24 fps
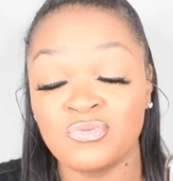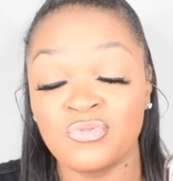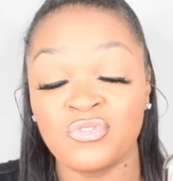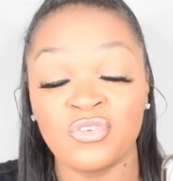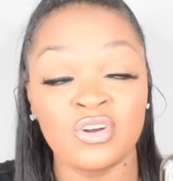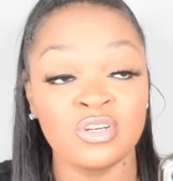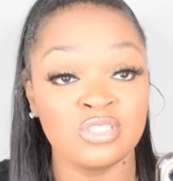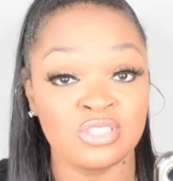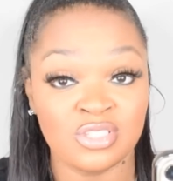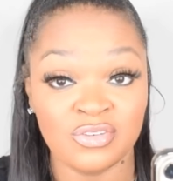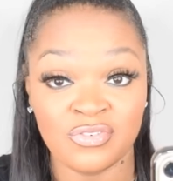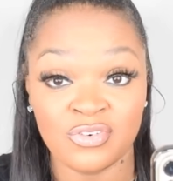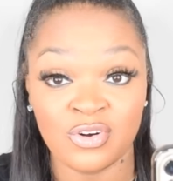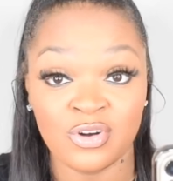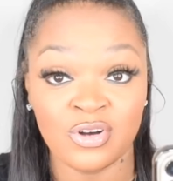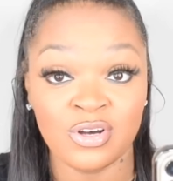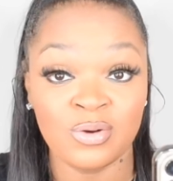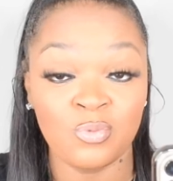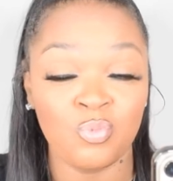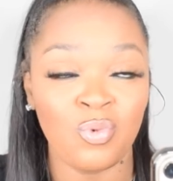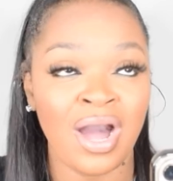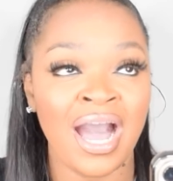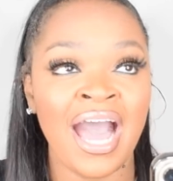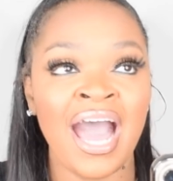First of
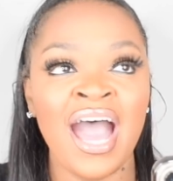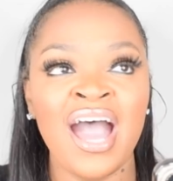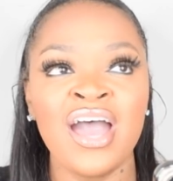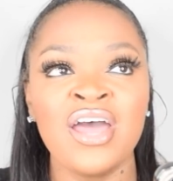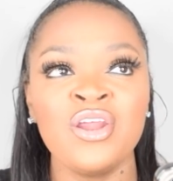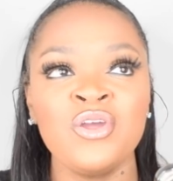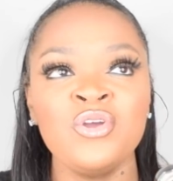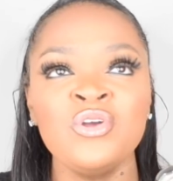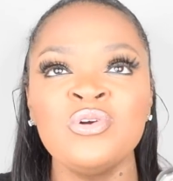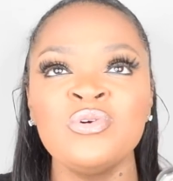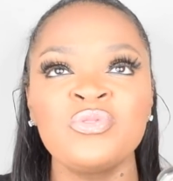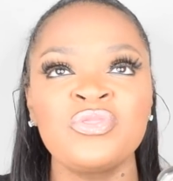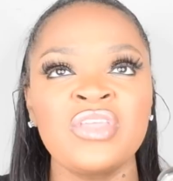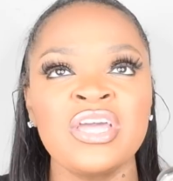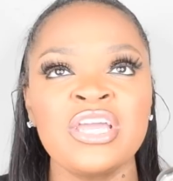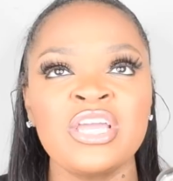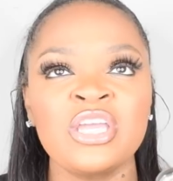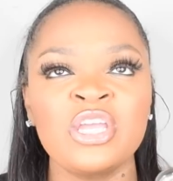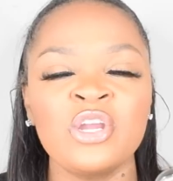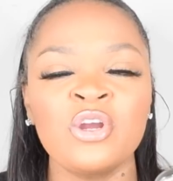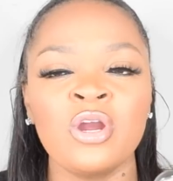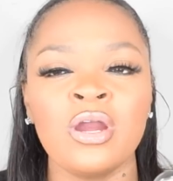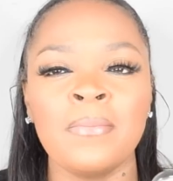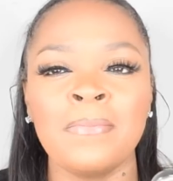all, why do you
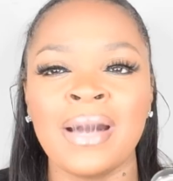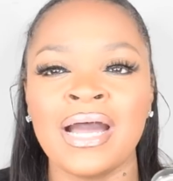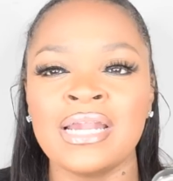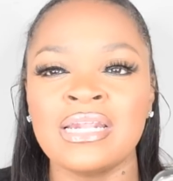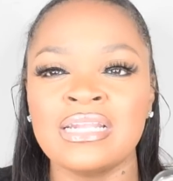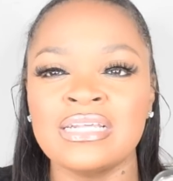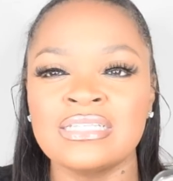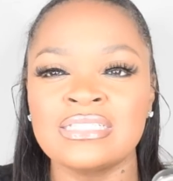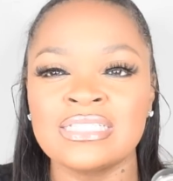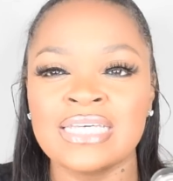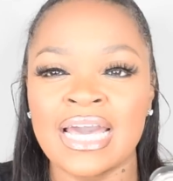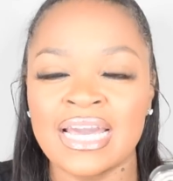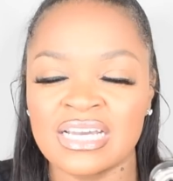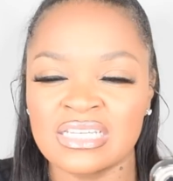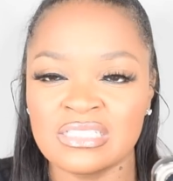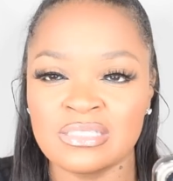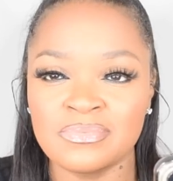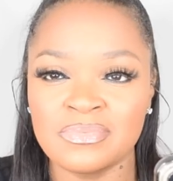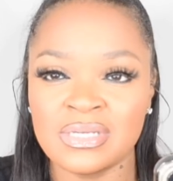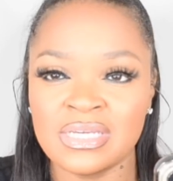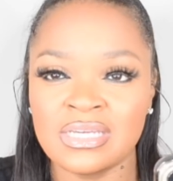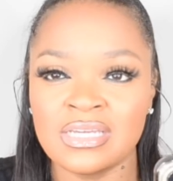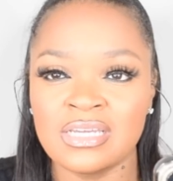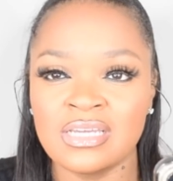think you're about to text
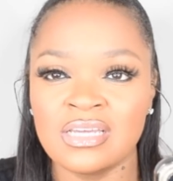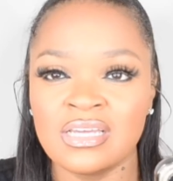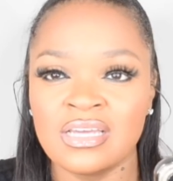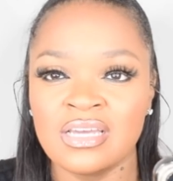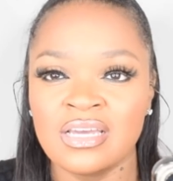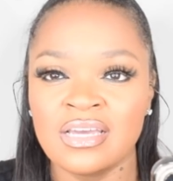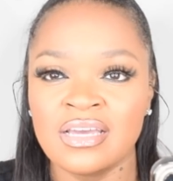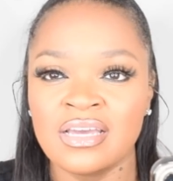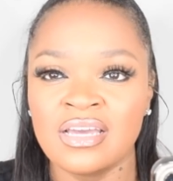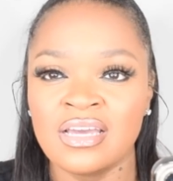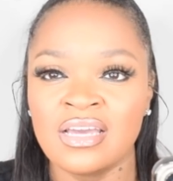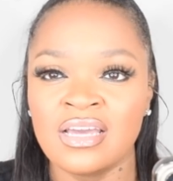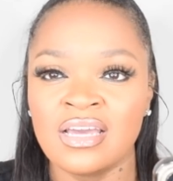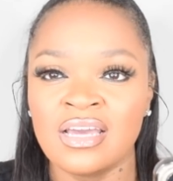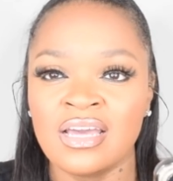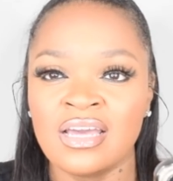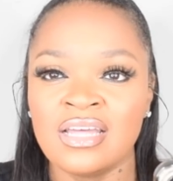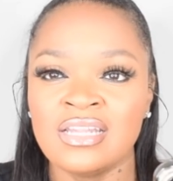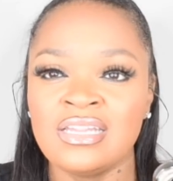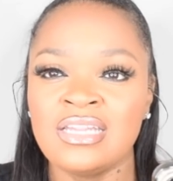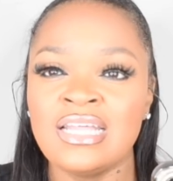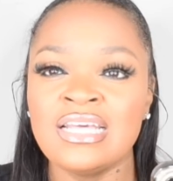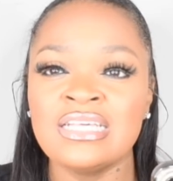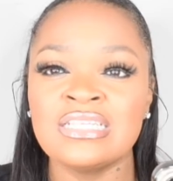me
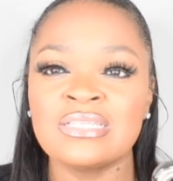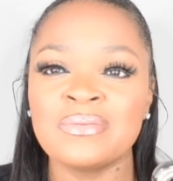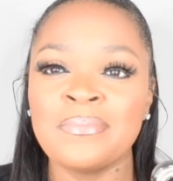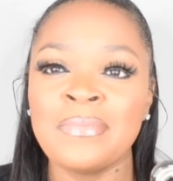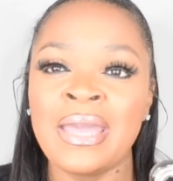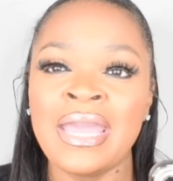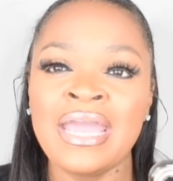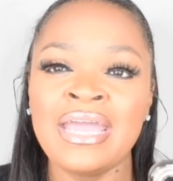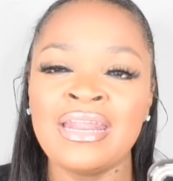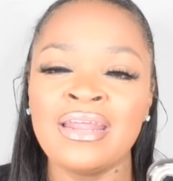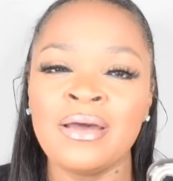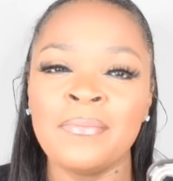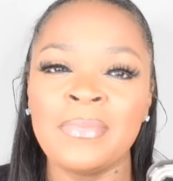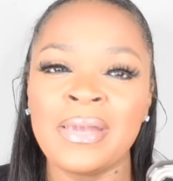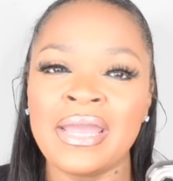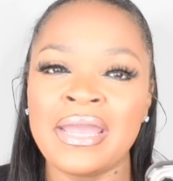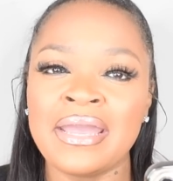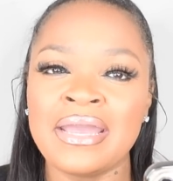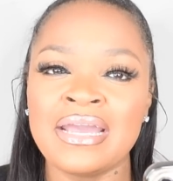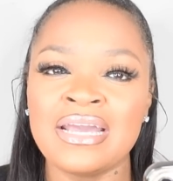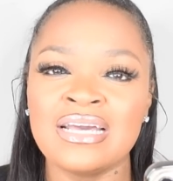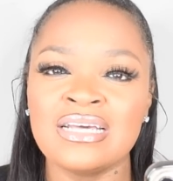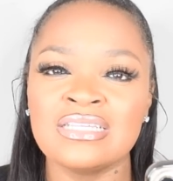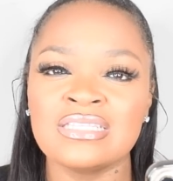this made up
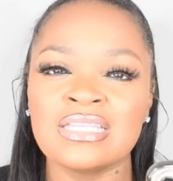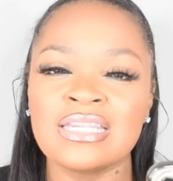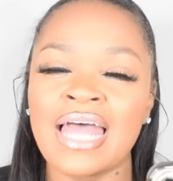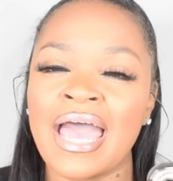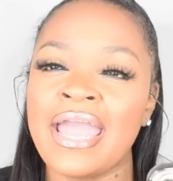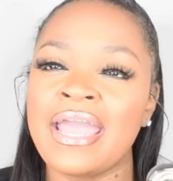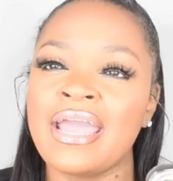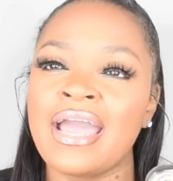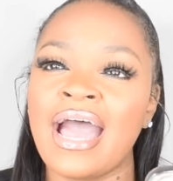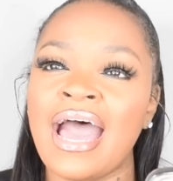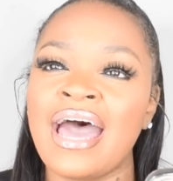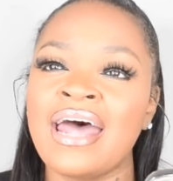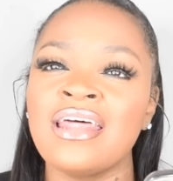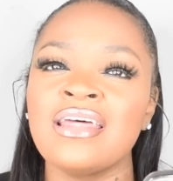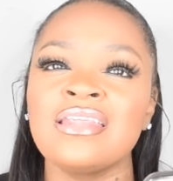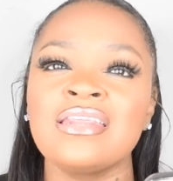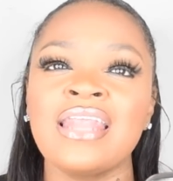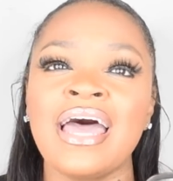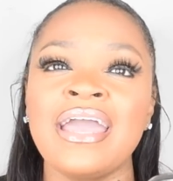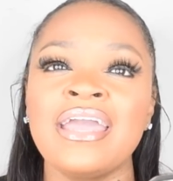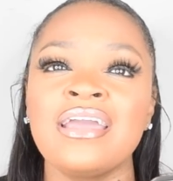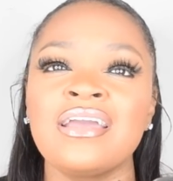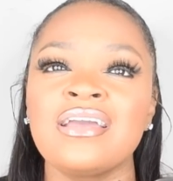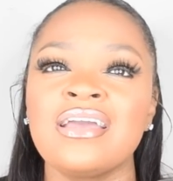ass?
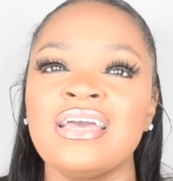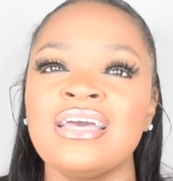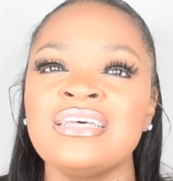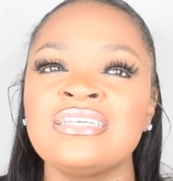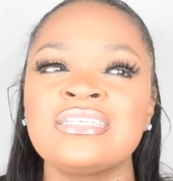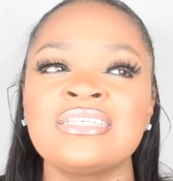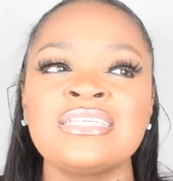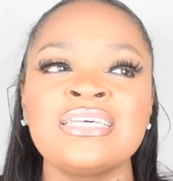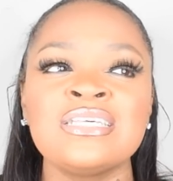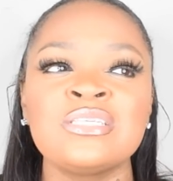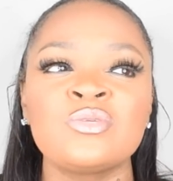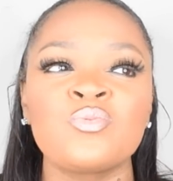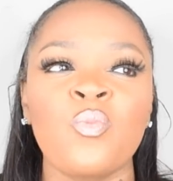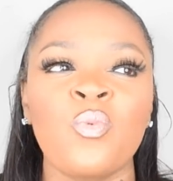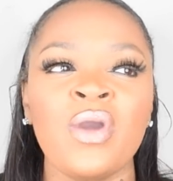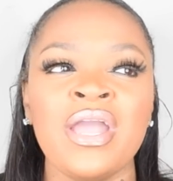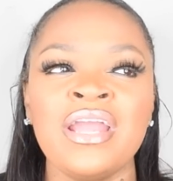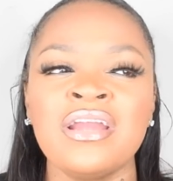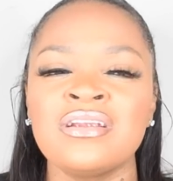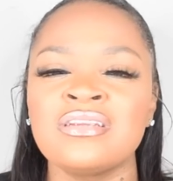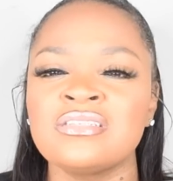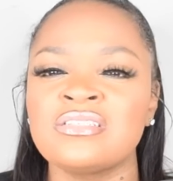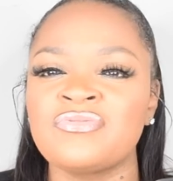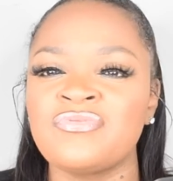Like, it's just
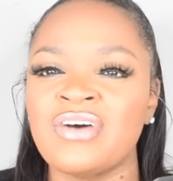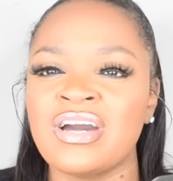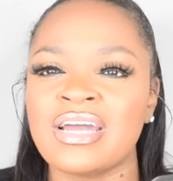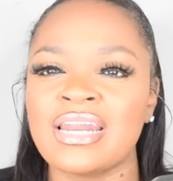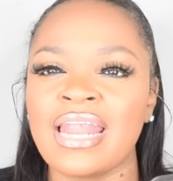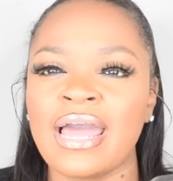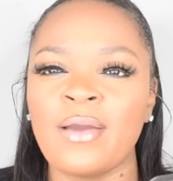weird as fuck.